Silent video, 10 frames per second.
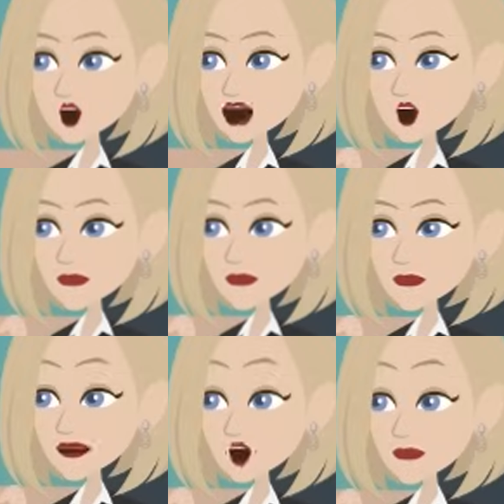Using
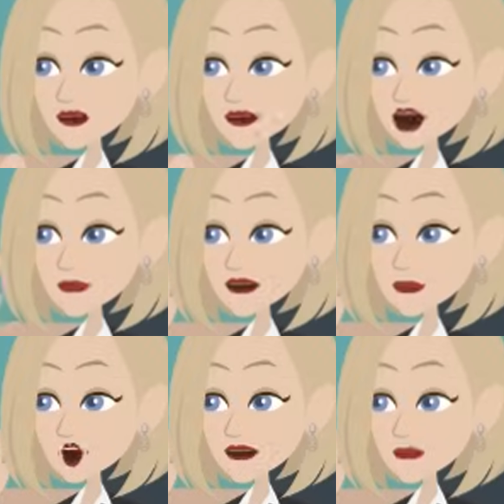the wrong tense
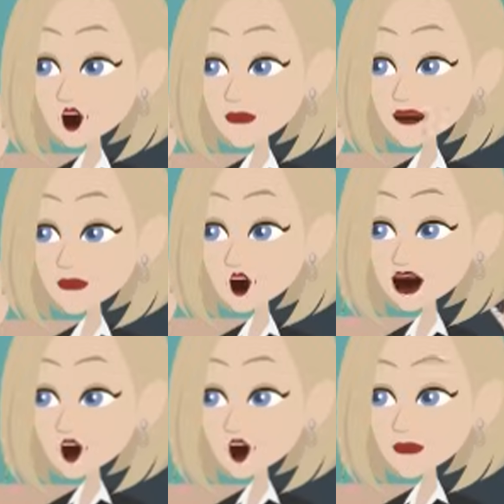is one of the most
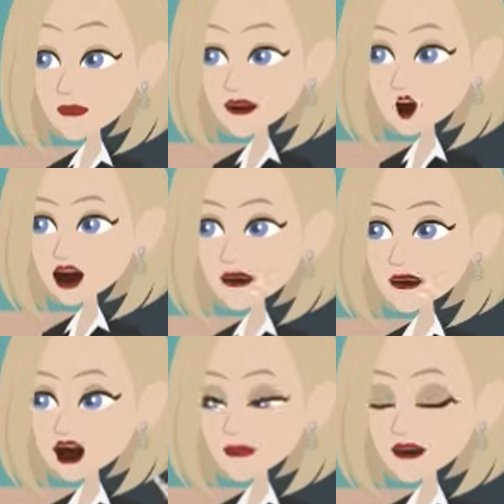common mistakes
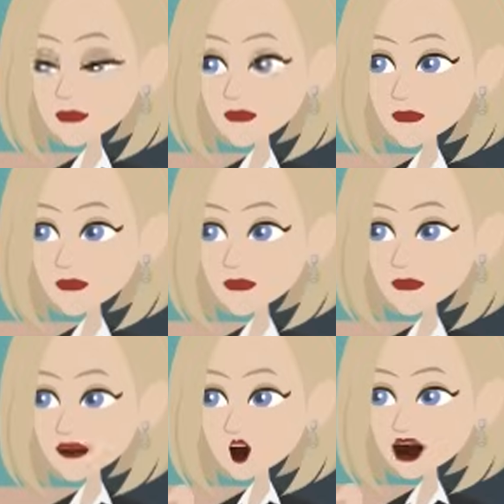English learners
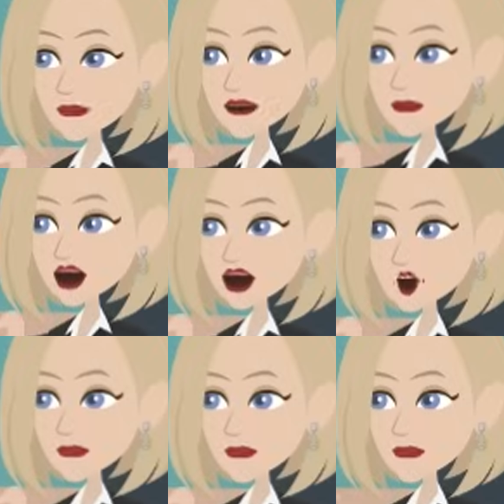make, so
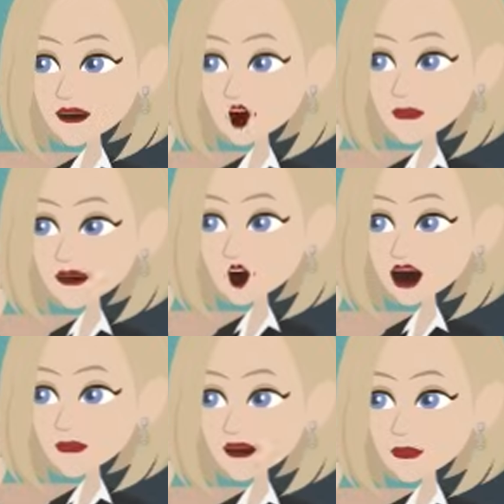learning how to use
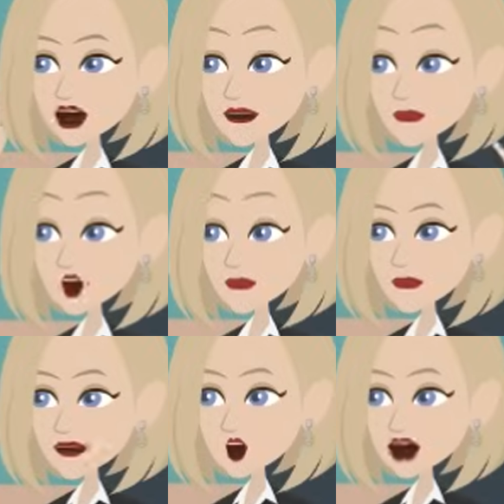them correctly is
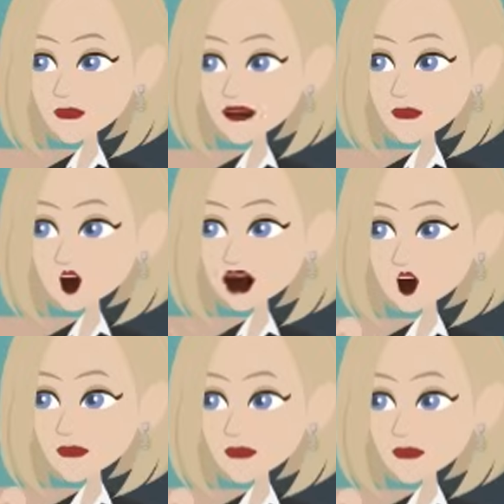essential for
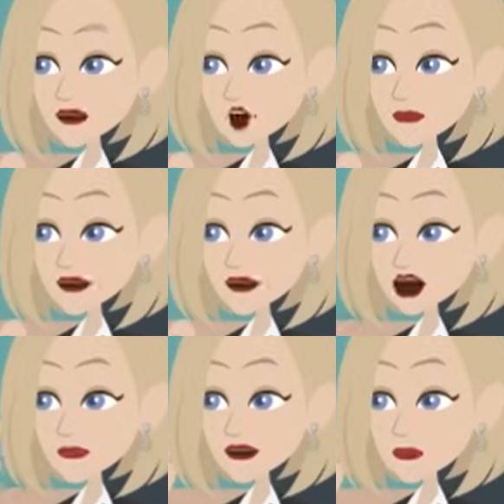clear
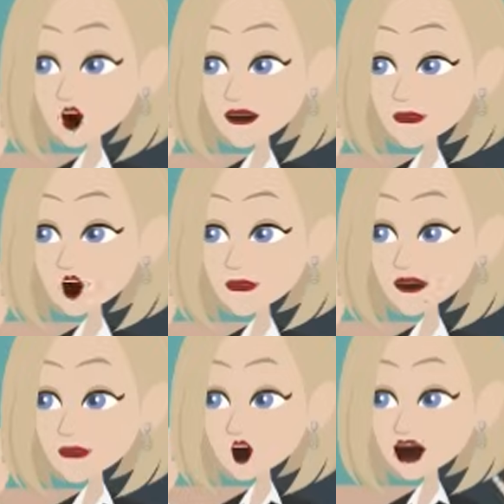communication.
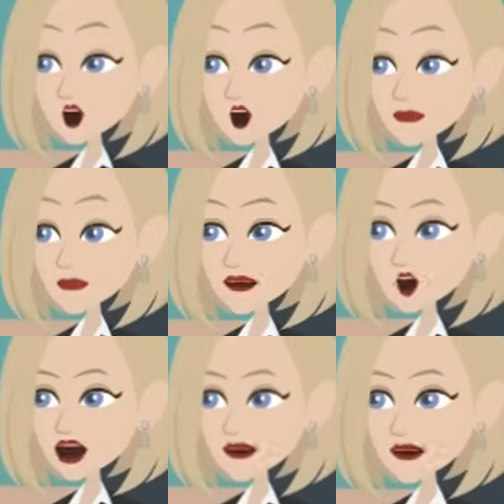In the present
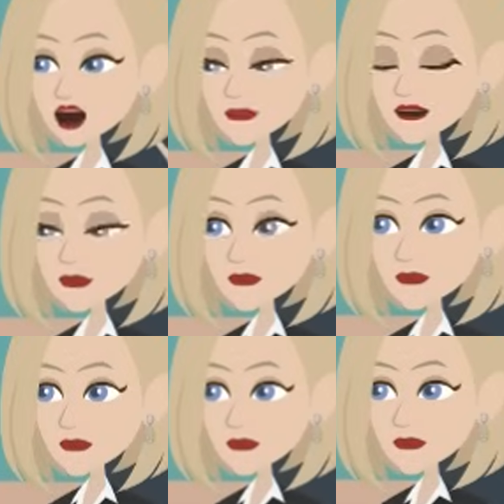tense,
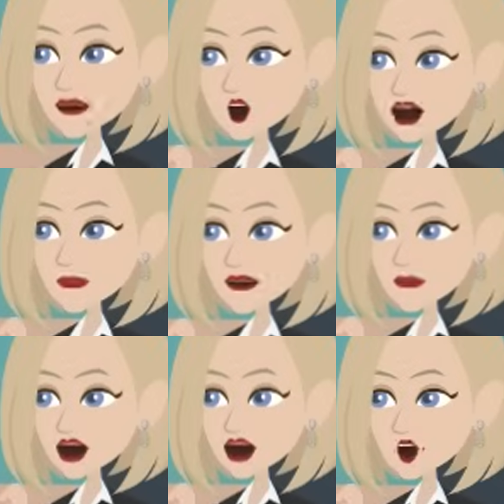we talk about
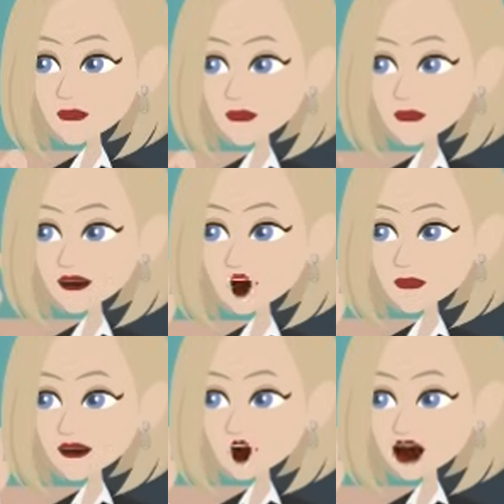actions that are
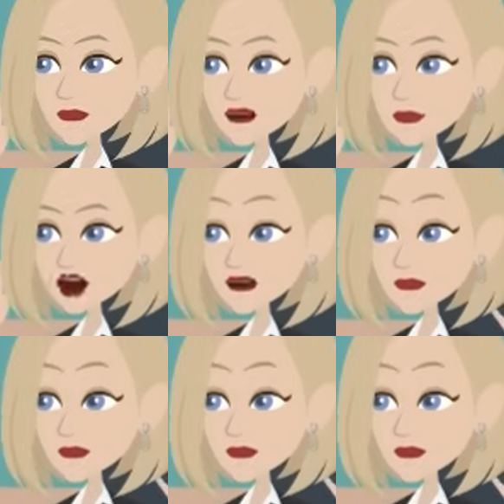happening right now,